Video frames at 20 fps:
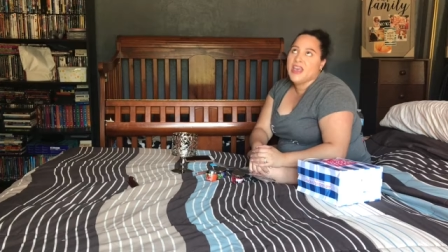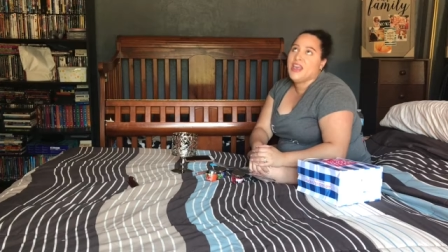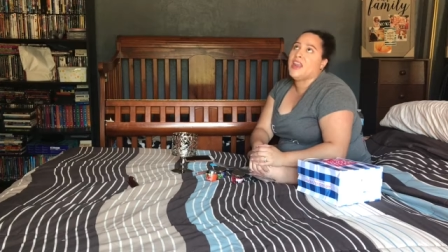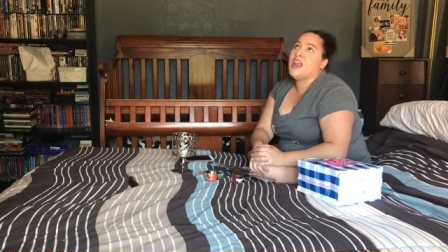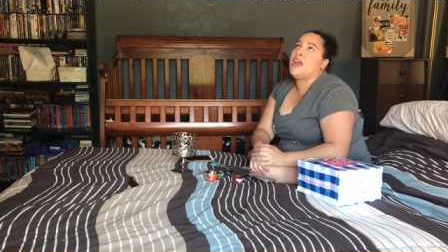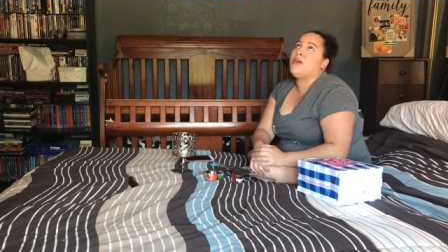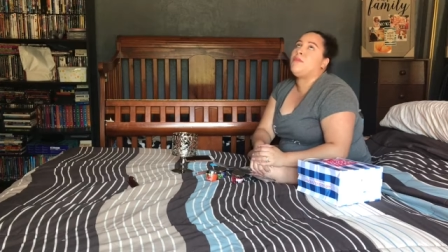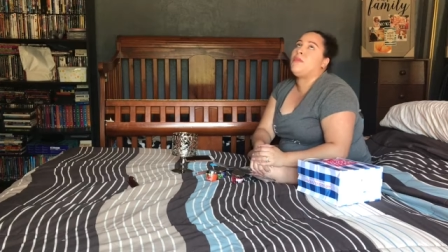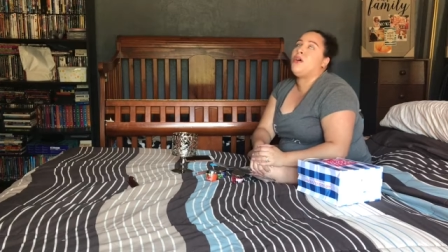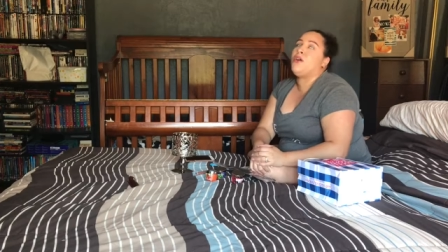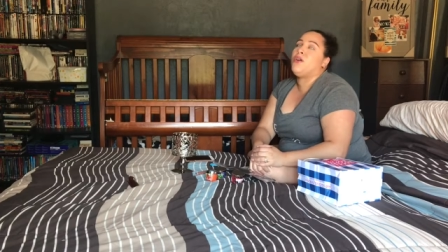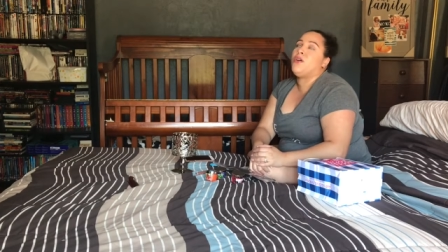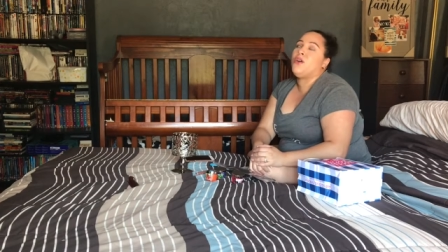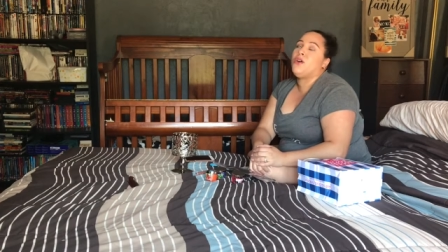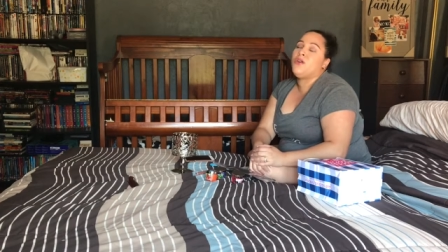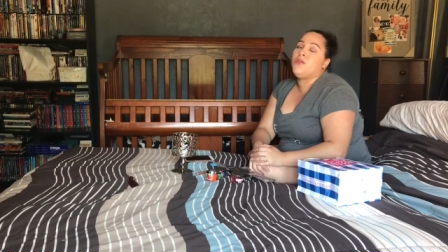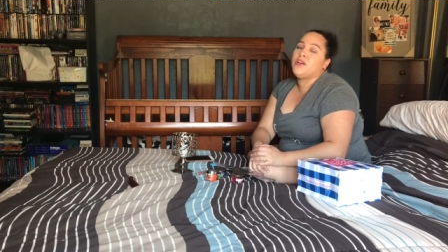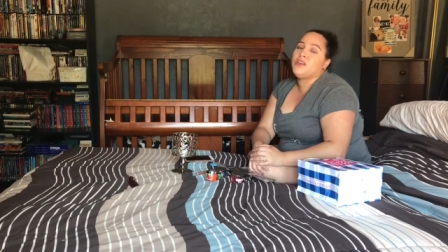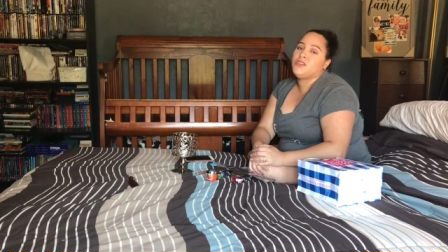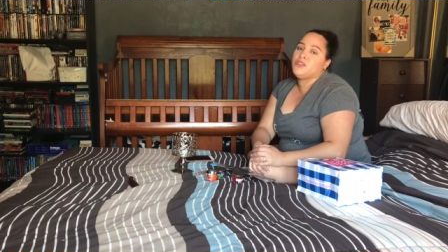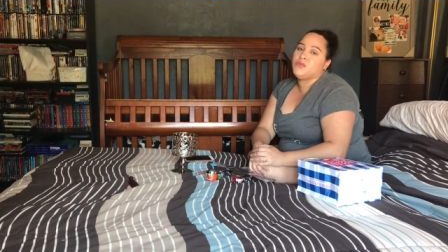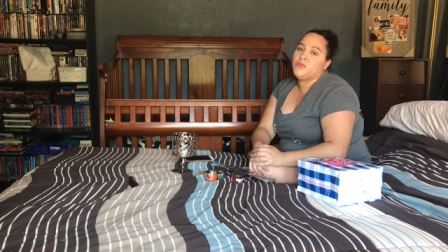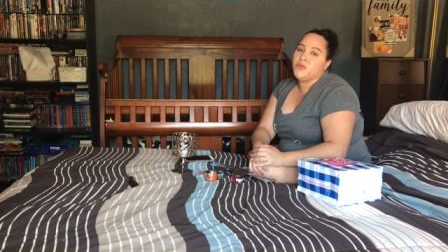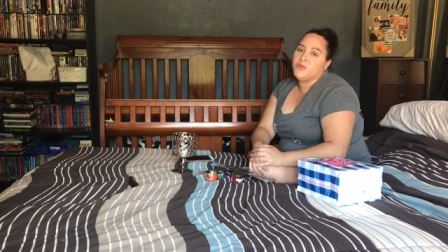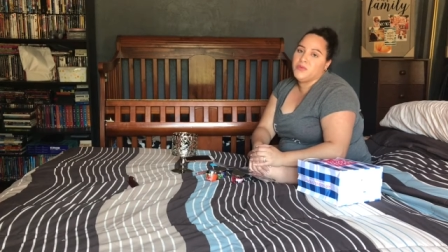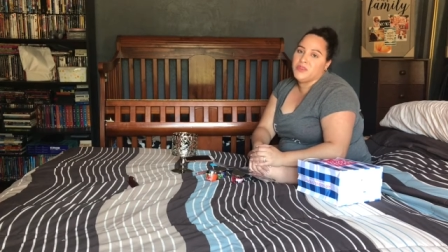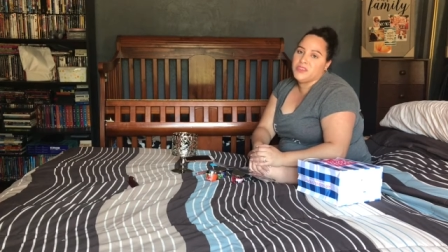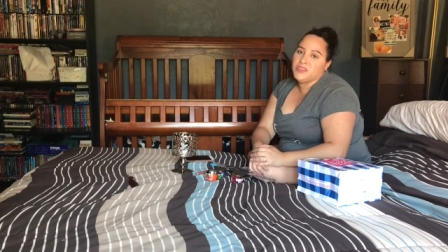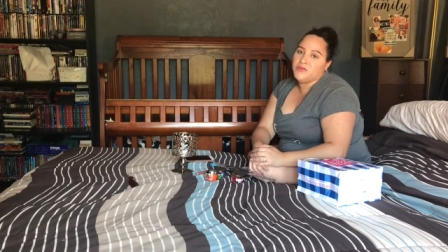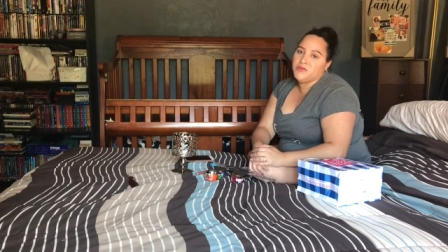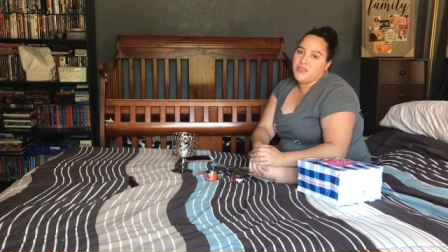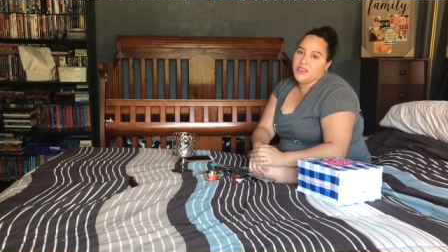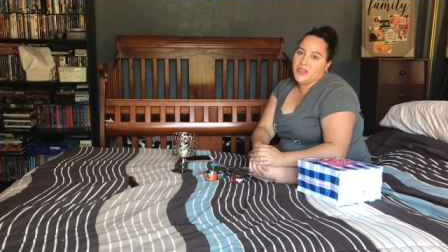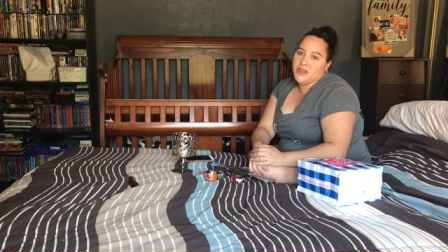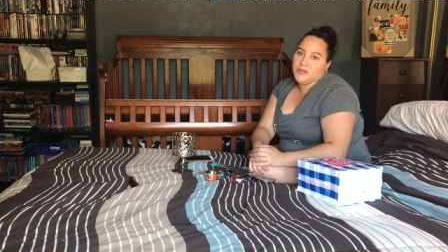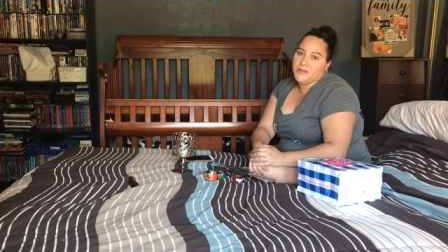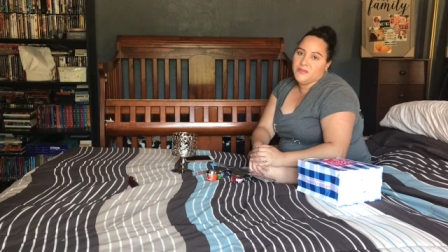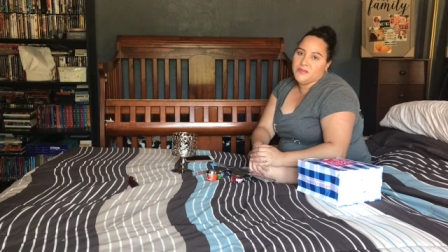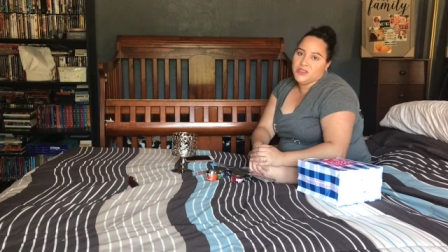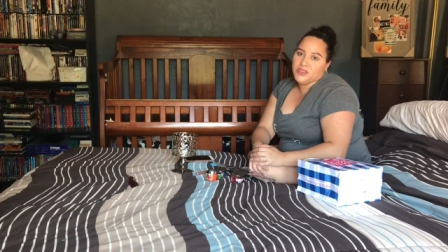and I'm always super busy with them.